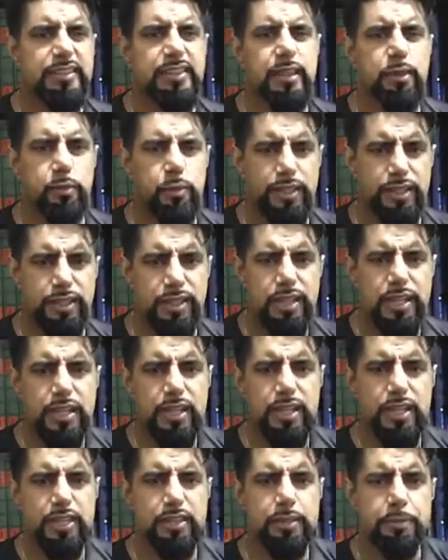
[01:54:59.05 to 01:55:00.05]
that when
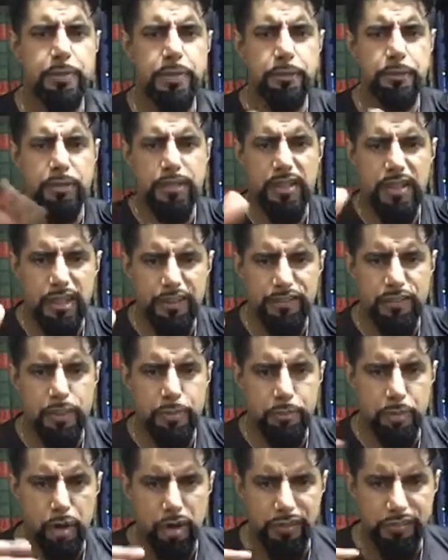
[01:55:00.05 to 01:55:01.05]
the people left the
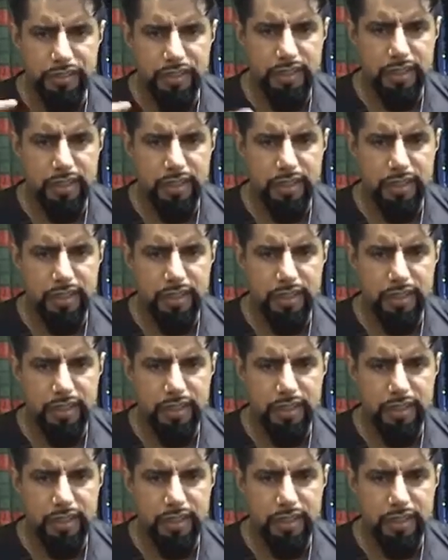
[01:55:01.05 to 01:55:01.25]
Prophet